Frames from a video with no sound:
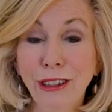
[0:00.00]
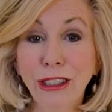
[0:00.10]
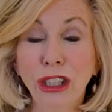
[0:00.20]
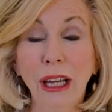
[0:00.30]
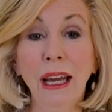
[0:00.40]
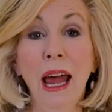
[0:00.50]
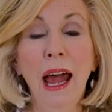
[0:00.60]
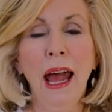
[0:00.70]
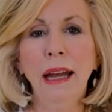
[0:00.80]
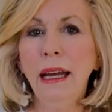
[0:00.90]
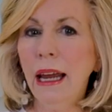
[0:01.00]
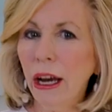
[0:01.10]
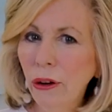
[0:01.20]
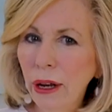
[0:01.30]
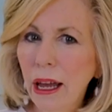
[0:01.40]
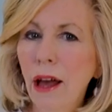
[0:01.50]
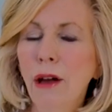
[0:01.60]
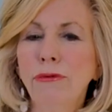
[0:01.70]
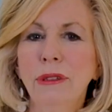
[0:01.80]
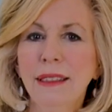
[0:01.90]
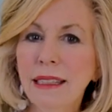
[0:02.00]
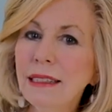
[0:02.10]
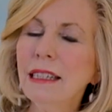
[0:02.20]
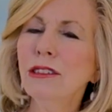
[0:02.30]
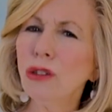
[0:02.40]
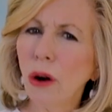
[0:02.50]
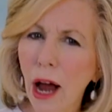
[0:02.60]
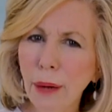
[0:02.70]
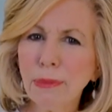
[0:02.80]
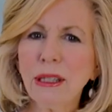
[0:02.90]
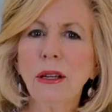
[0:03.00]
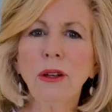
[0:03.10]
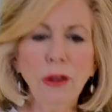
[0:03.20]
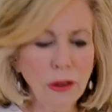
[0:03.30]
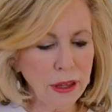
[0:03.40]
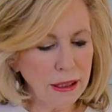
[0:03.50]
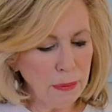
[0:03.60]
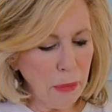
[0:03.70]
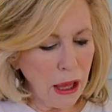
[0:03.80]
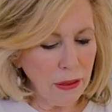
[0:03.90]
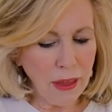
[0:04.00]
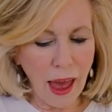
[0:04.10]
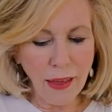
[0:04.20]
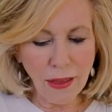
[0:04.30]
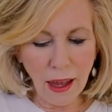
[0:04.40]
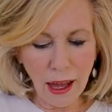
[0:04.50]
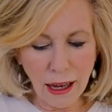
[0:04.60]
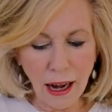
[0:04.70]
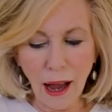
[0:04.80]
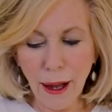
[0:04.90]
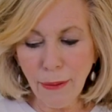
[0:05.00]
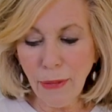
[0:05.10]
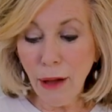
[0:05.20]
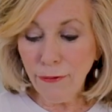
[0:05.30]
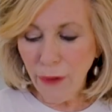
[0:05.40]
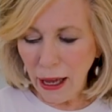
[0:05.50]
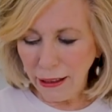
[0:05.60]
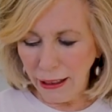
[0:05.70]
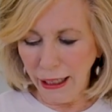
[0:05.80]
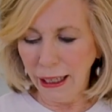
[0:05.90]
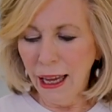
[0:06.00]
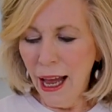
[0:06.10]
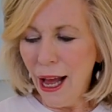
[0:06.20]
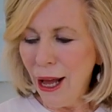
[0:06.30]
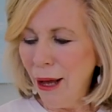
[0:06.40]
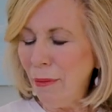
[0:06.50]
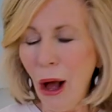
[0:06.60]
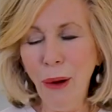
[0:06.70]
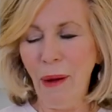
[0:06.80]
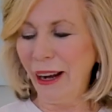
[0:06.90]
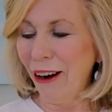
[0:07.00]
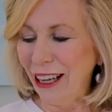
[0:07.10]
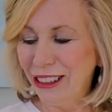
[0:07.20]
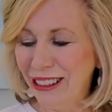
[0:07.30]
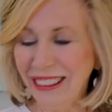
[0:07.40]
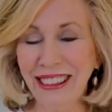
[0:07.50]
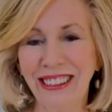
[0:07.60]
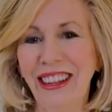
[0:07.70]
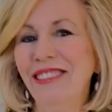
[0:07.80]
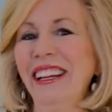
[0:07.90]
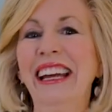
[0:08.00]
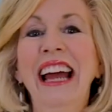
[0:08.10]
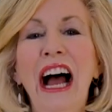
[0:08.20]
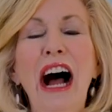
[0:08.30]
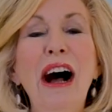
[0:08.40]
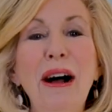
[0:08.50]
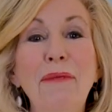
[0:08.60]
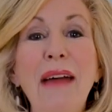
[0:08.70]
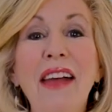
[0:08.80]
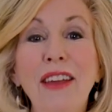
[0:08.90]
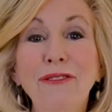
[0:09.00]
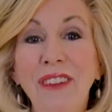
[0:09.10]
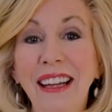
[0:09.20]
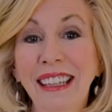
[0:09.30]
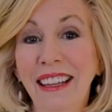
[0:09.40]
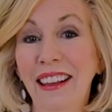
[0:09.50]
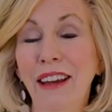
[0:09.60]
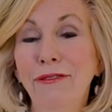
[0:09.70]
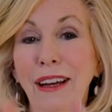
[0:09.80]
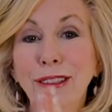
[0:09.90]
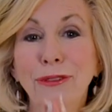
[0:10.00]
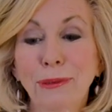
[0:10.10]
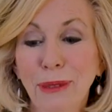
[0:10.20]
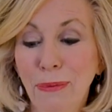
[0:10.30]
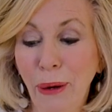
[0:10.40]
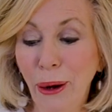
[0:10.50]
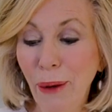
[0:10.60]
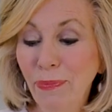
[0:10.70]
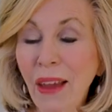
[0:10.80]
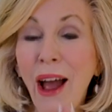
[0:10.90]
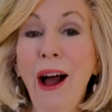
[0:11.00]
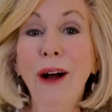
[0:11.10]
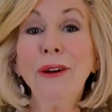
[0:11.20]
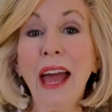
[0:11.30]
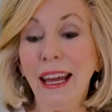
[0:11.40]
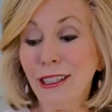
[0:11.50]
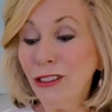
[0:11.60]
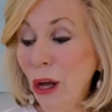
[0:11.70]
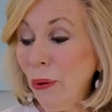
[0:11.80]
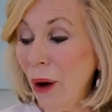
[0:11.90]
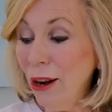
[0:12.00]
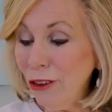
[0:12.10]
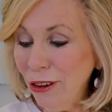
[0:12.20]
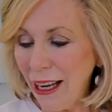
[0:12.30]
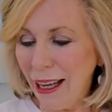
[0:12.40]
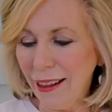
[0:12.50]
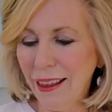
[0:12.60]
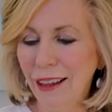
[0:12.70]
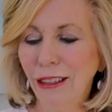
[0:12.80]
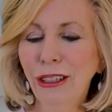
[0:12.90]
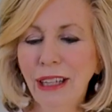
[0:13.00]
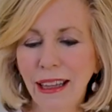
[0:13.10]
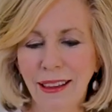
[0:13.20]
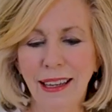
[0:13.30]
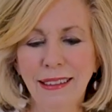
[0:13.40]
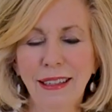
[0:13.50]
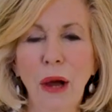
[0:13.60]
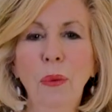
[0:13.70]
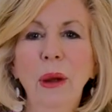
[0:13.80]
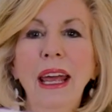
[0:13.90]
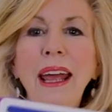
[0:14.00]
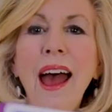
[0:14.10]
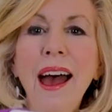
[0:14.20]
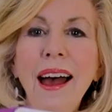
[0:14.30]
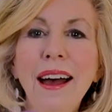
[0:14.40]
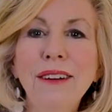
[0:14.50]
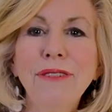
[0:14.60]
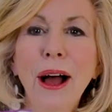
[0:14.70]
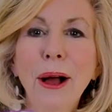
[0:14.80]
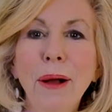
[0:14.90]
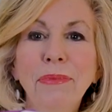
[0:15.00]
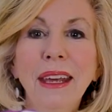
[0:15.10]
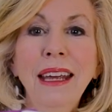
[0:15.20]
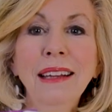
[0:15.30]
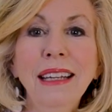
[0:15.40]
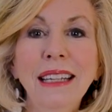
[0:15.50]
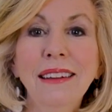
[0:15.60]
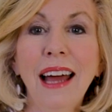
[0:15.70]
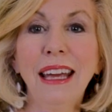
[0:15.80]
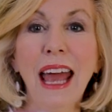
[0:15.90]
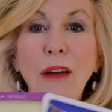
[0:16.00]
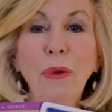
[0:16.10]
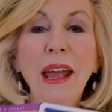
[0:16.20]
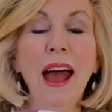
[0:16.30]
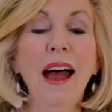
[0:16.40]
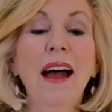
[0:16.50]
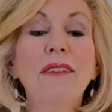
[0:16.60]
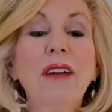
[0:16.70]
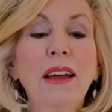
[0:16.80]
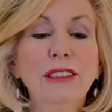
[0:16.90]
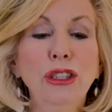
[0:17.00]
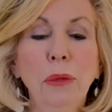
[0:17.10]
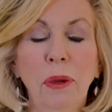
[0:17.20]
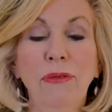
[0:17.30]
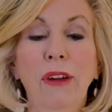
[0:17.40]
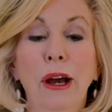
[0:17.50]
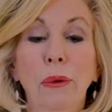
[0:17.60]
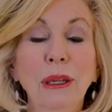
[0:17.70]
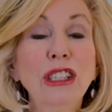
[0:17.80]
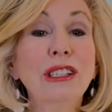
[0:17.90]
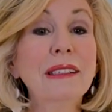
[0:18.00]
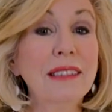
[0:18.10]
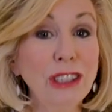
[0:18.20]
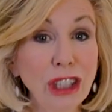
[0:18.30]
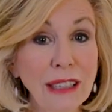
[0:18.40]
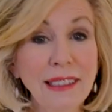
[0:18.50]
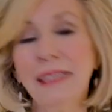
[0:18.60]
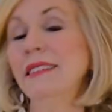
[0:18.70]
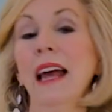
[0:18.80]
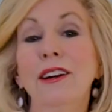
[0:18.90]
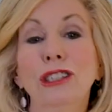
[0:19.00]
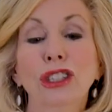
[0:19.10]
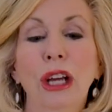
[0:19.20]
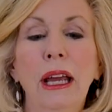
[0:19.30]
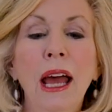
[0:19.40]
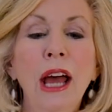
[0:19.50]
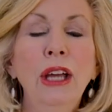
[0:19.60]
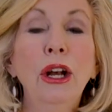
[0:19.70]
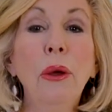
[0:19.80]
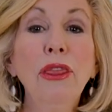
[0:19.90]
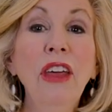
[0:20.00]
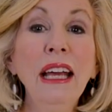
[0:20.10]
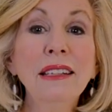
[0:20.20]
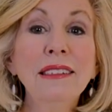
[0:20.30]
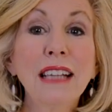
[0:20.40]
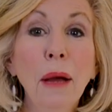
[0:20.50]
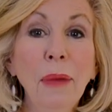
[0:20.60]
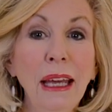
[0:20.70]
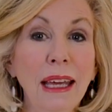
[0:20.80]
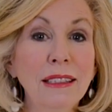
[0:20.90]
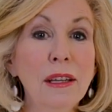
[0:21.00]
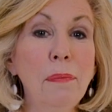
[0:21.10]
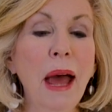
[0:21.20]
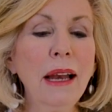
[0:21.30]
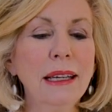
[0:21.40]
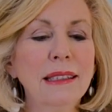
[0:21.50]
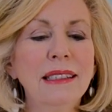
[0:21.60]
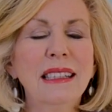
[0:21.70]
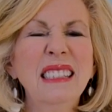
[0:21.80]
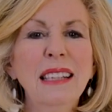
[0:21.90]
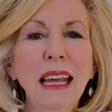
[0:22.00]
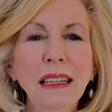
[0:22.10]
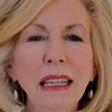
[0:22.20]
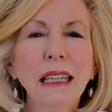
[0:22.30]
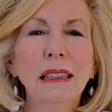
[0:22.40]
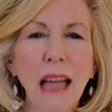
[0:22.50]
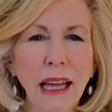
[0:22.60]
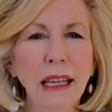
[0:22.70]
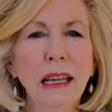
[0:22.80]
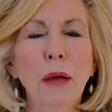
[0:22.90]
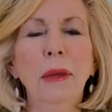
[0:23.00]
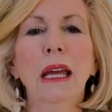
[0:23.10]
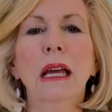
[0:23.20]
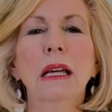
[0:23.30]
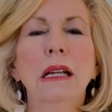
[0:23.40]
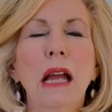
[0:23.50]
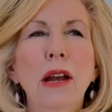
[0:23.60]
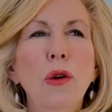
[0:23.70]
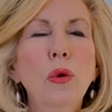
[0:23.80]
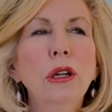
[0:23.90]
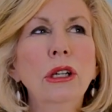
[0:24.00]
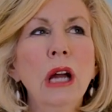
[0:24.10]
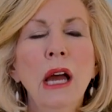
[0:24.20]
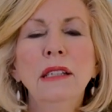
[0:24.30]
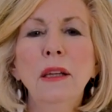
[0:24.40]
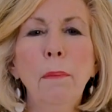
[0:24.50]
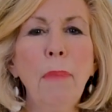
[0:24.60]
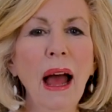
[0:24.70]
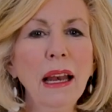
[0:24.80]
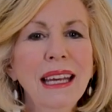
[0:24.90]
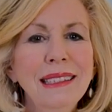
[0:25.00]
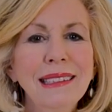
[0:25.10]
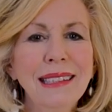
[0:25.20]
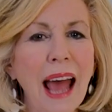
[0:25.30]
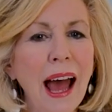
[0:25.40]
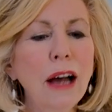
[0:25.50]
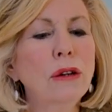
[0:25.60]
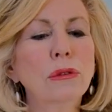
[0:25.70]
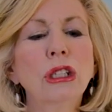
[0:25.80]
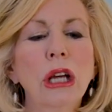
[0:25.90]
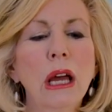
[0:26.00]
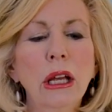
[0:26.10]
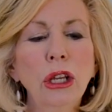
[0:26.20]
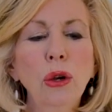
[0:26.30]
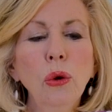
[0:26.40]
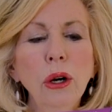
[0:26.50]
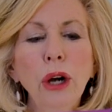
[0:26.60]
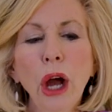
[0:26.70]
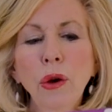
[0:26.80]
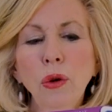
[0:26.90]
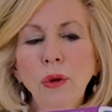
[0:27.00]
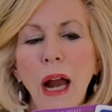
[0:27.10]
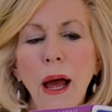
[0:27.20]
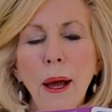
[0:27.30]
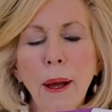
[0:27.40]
energy, any area of resistance or obstacle this month, and then finally the advice from spirit. Okay, so underneath, look at this. We have the healing light, and we have, to be fair, which is the justice energy. You know, things coming into balance, this healing light coming in order to balance out your own,